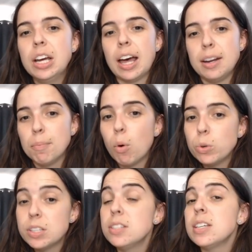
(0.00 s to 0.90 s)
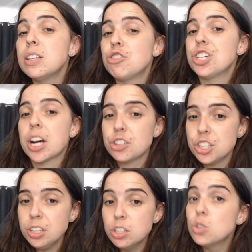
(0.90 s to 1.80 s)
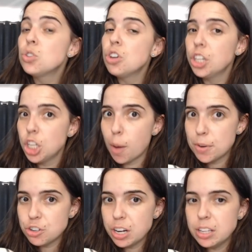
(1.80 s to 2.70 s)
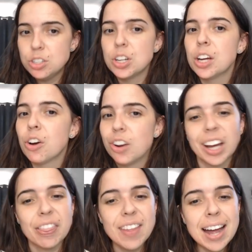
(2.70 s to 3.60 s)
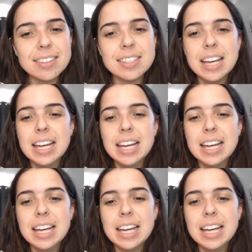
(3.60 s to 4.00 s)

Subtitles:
An Important Introduction to Stoichiometry. So you can go look at that.